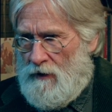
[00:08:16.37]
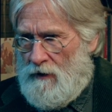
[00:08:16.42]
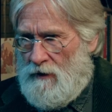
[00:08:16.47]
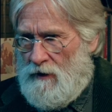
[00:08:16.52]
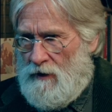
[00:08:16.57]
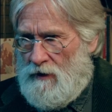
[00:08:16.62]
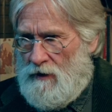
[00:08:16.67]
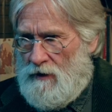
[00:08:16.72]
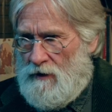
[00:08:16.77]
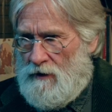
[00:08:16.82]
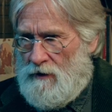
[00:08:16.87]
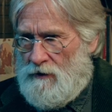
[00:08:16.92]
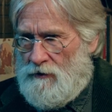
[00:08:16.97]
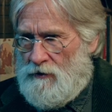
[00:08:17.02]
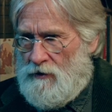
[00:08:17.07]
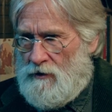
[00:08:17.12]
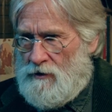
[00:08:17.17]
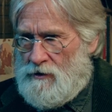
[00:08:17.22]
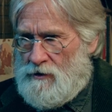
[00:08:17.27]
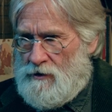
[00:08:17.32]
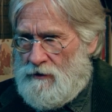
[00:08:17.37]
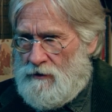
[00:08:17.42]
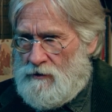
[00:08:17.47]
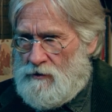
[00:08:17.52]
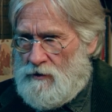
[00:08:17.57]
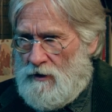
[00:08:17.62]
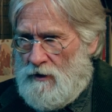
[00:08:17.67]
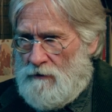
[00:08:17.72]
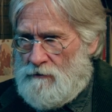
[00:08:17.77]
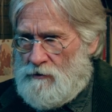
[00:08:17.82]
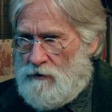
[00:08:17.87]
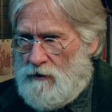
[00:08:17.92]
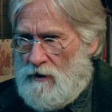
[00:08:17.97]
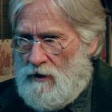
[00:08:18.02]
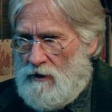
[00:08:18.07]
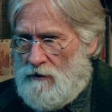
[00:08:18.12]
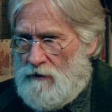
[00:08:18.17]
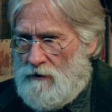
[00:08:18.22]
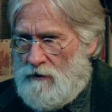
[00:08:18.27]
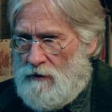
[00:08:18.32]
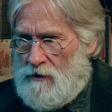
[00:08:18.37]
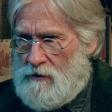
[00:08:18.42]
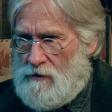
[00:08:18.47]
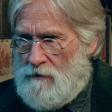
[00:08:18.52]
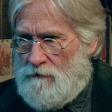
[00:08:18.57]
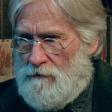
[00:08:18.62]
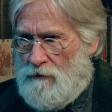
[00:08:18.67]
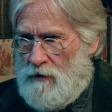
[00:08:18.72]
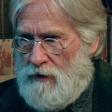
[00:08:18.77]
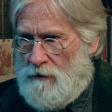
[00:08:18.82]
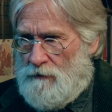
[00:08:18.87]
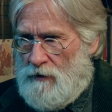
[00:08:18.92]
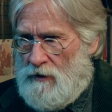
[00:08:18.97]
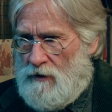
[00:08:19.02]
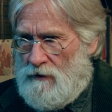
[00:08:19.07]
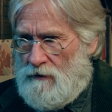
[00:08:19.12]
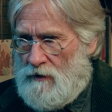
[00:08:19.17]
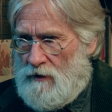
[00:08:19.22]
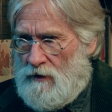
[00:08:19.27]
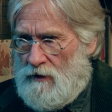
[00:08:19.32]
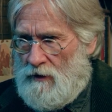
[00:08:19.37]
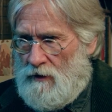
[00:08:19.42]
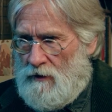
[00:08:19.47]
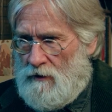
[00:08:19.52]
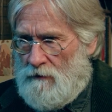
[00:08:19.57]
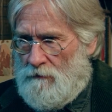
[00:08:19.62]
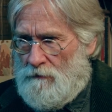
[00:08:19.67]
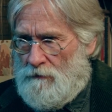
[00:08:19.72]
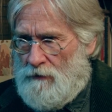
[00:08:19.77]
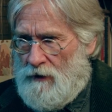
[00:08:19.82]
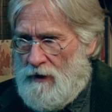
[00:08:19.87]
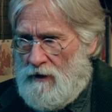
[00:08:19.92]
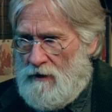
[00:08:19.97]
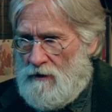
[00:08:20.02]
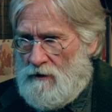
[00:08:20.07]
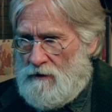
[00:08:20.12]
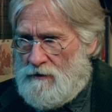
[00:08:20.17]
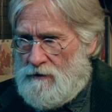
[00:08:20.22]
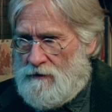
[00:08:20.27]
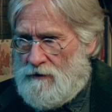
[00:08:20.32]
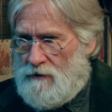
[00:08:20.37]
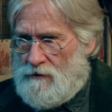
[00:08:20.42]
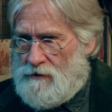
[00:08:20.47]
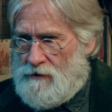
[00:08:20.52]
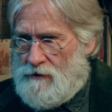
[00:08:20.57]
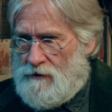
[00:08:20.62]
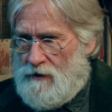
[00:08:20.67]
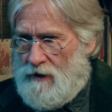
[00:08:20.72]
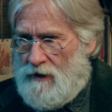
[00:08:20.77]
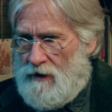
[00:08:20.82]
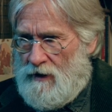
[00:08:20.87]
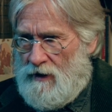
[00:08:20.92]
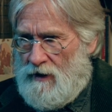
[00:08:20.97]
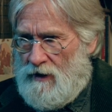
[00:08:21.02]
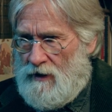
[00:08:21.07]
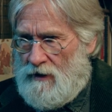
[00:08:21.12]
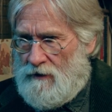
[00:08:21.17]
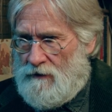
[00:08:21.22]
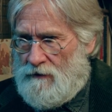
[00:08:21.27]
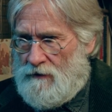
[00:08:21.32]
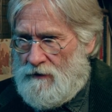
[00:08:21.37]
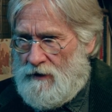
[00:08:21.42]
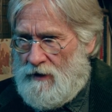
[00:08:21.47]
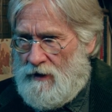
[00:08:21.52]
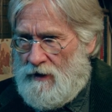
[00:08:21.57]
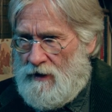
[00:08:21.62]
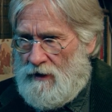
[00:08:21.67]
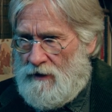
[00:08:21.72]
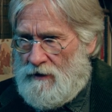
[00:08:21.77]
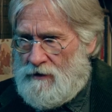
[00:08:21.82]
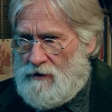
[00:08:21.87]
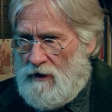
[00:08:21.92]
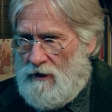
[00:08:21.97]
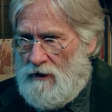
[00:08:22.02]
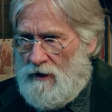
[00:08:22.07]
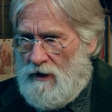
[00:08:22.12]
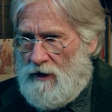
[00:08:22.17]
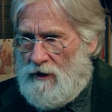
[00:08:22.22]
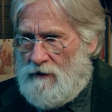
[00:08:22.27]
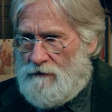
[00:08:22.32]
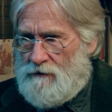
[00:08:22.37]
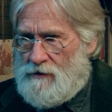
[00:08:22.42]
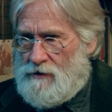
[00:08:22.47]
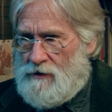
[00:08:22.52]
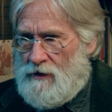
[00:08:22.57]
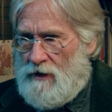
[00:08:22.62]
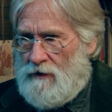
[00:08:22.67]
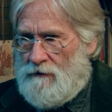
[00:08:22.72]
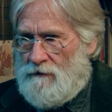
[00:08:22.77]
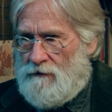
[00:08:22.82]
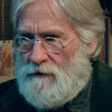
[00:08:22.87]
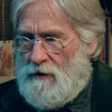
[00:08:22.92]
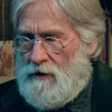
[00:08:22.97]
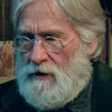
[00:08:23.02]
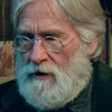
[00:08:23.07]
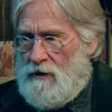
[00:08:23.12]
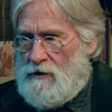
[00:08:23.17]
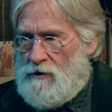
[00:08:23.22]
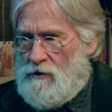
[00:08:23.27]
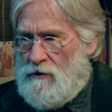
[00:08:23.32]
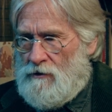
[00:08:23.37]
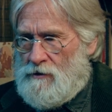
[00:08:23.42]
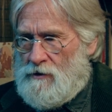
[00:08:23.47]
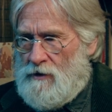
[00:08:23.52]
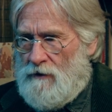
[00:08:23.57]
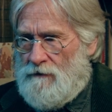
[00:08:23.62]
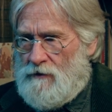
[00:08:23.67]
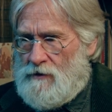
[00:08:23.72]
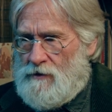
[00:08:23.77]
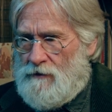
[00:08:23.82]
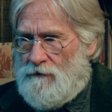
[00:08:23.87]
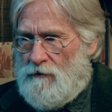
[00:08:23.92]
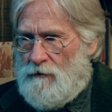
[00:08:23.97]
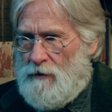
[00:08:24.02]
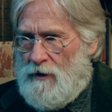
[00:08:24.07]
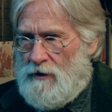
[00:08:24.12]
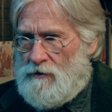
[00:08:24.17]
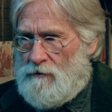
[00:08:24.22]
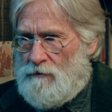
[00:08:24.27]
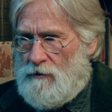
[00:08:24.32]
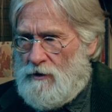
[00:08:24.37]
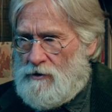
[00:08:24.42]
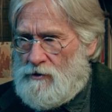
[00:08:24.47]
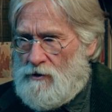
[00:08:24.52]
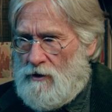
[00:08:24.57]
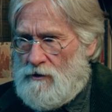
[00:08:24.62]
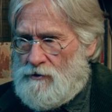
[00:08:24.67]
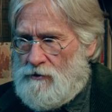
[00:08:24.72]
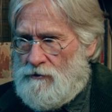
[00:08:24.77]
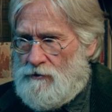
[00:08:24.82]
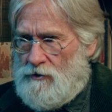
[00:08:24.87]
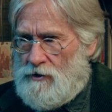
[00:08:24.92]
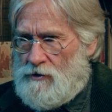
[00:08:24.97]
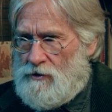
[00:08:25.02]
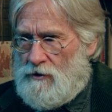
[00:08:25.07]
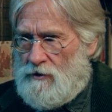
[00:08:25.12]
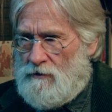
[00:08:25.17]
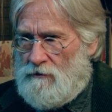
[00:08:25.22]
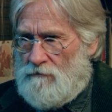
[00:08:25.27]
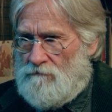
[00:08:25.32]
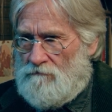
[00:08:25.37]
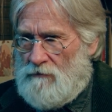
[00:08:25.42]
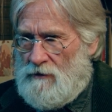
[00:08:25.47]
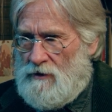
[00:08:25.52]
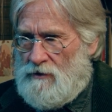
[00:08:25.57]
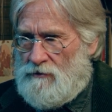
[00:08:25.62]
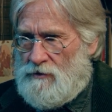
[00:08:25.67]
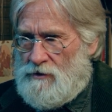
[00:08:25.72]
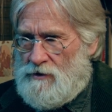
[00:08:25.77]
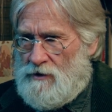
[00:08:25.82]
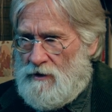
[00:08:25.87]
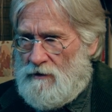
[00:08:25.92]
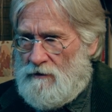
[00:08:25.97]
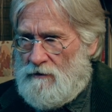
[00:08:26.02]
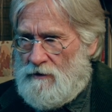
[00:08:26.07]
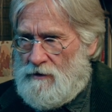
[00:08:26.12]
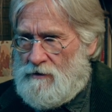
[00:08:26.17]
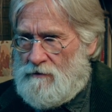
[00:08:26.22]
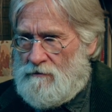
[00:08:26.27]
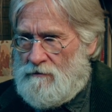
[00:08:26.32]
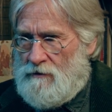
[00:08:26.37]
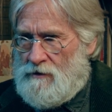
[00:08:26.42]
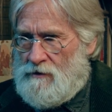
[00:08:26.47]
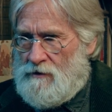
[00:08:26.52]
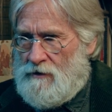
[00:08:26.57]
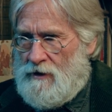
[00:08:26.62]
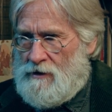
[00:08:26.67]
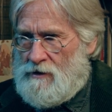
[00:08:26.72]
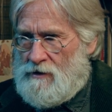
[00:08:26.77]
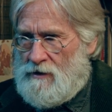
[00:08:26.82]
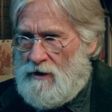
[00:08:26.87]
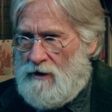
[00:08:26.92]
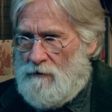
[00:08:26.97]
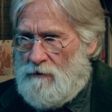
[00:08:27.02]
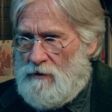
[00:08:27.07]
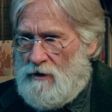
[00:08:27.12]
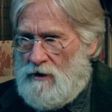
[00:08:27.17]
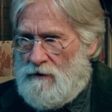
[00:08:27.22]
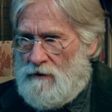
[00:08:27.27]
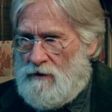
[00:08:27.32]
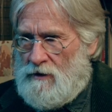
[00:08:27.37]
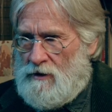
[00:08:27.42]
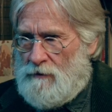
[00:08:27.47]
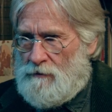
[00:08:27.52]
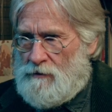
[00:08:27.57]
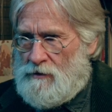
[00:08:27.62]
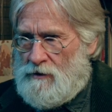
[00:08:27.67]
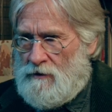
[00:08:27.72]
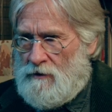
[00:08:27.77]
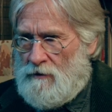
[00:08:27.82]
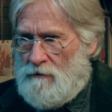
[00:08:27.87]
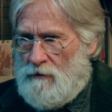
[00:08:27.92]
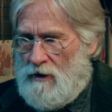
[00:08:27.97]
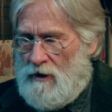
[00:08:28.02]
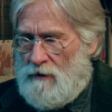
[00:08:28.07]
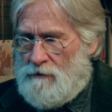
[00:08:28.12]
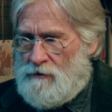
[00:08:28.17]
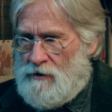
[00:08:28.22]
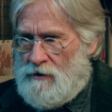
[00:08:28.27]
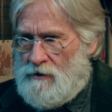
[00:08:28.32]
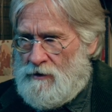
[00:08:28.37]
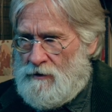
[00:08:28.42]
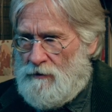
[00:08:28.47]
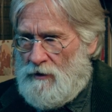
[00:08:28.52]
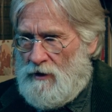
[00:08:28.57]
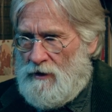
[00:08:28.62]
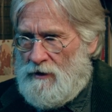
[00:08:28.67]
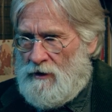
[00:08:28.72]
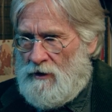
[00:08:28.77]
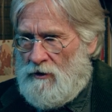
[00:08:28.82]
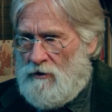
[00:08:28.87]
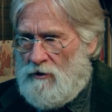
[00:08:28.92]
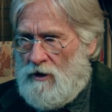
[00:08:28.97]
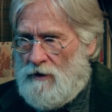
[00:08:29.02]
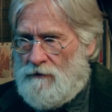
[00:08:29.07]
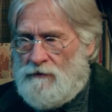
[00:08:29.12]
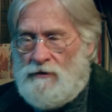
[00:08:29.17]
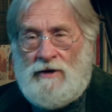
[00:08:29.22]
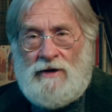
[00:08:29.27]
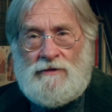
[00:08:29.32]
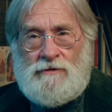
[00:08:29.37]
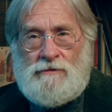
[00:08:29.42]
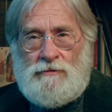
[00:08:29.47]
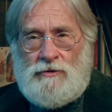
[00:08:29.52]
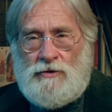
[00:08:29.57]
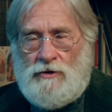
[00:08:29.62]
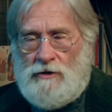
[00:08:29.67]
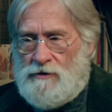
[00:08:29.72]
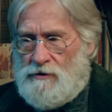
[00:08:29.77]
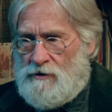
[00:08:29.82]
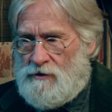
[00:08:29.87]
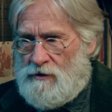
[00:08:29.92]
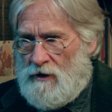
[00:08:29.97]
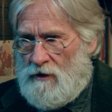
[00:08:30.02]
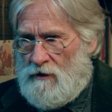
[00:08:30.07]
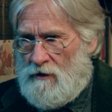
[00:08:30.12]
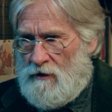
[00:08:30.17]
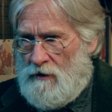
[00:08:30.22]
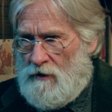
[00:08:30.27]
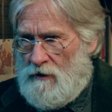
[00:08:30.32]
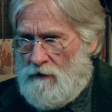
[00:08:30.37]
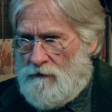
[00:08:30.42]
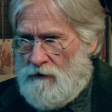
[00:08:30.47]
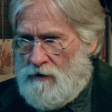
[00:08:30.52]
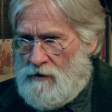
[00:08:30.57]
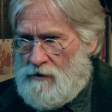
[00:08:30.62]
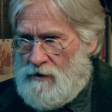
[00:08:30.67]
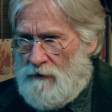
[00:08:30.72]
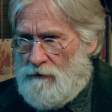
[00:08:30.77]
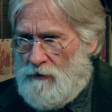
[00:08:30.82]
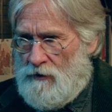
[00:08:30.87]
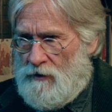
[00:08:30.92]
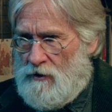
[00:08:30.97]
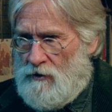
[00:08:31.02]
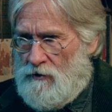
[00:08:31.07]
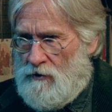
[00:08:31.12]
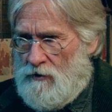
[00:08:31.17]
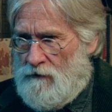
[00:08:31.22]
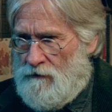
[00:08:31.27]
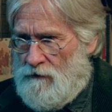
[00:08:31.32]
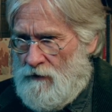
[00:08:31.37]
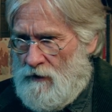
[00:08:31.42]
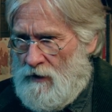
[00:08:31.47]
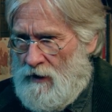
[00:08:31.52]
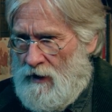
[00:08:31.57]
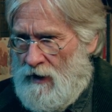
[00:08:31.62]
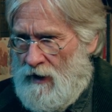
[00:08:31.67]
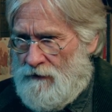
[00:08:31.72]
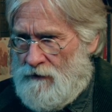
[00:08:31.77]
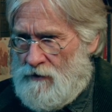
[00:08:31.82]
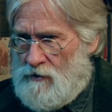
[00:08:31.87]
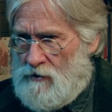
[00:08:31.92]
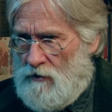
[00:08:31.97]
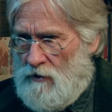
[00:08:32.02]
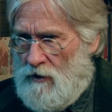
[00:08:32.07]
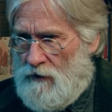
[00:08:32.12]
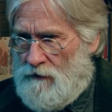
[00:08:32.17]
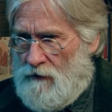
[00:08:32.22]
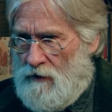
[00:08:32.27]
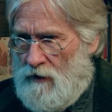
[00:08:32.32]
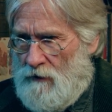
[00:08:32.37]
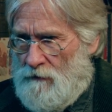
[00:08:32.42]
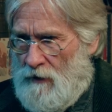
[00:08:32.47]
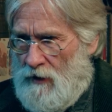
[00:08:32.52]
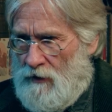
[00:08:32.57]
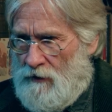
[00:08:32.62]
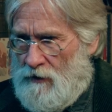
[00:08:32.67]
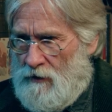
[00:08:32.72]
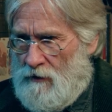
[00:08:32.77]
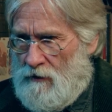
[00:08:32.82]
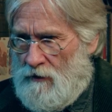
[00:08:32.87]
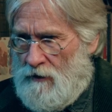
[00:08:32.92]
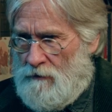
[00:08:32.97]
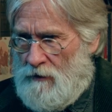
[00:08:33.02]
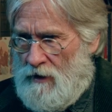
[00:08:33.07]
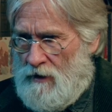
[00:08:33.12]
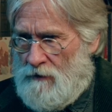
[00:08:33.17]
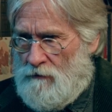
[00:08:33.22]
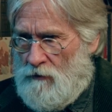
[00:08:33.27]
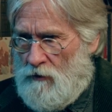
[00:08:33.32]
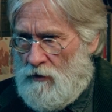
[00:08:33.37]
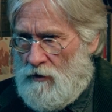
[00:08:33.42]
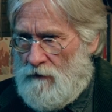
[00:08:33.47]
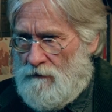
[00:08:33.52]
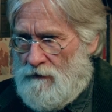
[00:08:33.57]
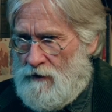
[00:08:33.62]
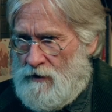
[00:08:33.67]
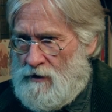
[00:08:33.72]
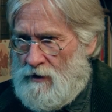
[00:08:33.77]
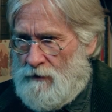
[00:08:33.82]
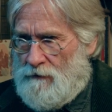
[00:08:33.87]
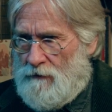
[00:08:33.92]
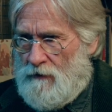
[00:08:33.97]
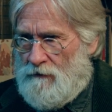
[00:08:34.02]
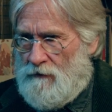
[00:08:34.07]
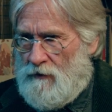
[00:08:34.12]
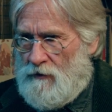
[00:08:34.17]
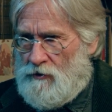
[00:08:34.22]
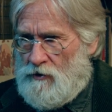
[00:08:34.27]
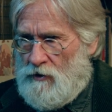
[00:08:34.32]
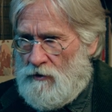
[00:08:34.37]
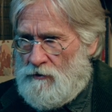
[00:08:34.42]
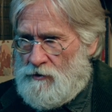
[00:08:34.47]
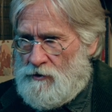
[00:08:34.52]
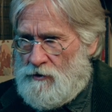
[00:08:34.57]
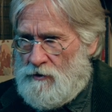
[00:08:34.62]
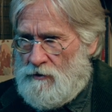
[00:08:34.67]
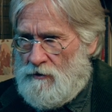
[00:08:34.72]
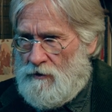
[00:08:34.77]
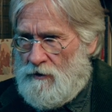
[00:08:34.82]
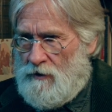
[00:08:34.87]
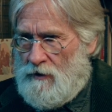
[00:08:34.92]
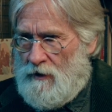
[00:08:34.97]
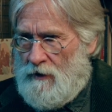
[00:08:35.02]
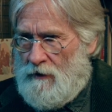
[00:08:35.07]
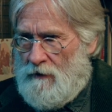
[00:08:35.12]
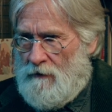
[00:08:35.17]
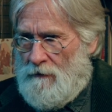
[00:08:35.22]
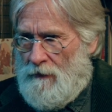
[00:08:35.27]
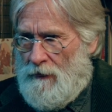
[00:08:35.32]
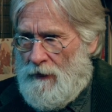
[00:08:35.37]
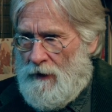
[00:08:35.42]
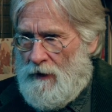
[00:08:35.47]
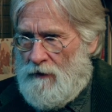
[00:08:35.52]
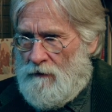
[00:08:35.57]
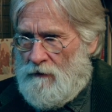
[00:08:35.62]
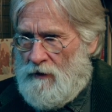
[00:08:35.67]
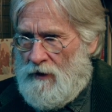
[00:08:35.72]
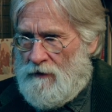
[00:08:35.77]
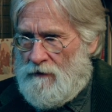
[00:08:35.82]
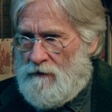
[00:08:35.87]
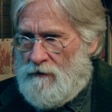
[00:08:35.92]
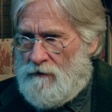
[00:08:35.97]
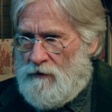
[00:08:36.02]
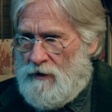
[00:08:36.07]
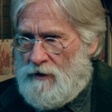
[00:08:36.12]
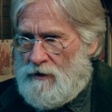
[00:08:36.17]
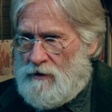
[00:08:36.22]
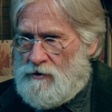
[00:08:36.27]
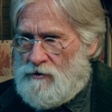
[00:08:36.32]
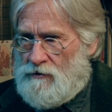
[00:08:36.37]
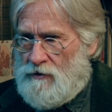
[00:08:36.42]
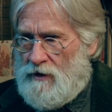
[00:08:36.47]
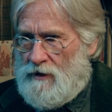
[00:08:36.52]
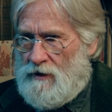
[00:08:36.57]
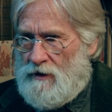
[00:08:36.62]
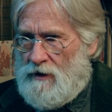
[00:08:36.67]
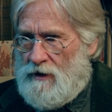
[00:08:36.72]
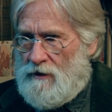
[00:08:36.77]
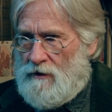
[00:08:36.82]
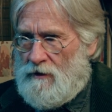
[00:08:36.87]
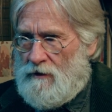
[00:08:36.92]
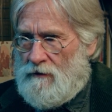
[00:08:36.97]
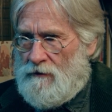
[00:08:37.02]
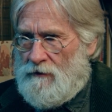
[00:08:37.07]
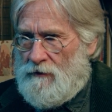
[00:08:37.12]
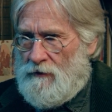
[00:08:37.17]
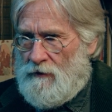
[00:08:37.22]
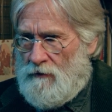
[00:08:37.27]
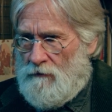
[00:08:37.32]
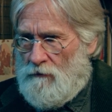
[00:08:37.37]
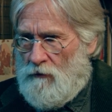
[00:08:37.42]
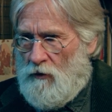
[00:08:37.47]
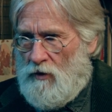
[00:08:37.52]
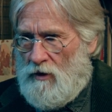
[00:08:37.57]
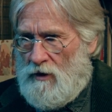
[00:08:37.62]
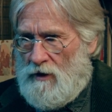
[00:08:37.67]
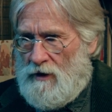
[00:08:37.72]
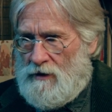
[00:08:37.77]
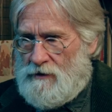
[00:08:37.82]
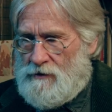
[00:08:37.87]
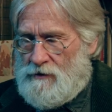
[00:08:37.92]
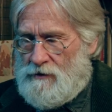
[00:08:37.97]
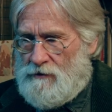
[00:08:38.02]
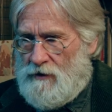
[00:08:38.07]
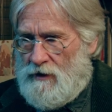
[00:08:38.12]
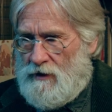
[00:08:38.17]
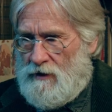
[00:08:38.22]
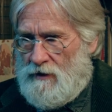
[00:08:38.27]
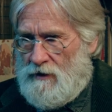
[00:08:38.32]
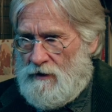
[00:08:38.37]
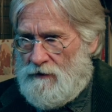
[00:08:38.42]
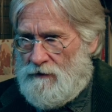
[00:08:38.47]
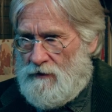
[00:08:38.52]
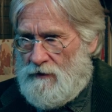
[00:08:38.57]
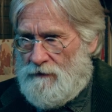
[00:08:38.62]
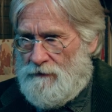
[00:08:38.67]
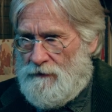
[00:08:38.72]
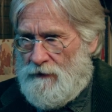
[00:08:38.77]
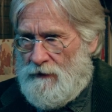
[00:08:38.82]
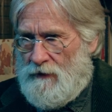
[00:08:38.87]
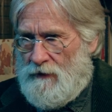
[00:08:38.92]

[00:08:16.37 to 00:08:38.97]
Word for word: Uh, you can see this one comes around, does a blippy thing here, a belt, there's that, that, there's a lot of stuff. So some of it's information, but it's also just interesting. It's There's nice timing in the dips and the blobs, and typically in cloth you have some choices there. For example, he could have had this cloth come out here and made more of a dip if he chose to rather than running straight down here, more or less straight down there.